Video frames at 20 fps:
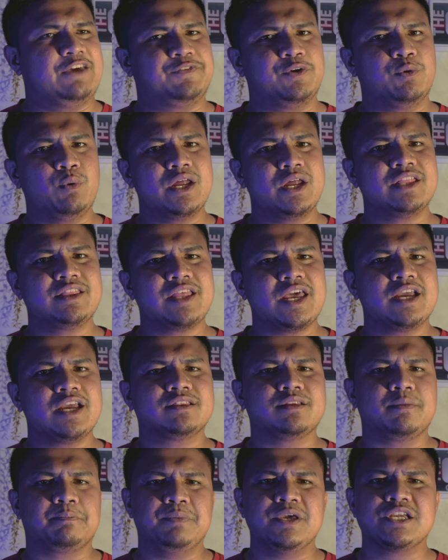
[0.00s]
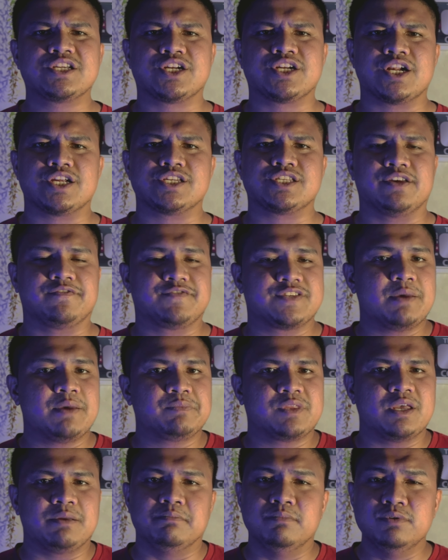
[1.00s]
If you want to take the pictures of
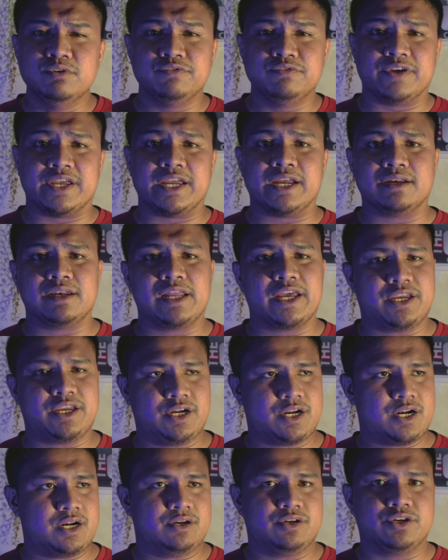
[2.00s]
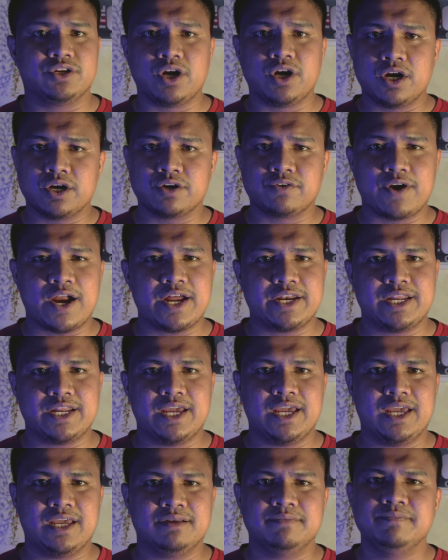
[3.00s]
something moving like your dog
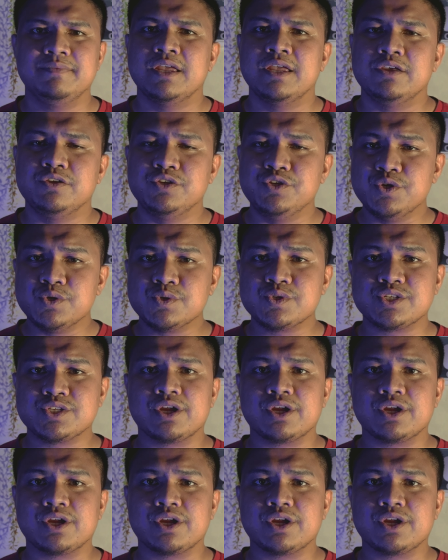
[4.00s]
running, use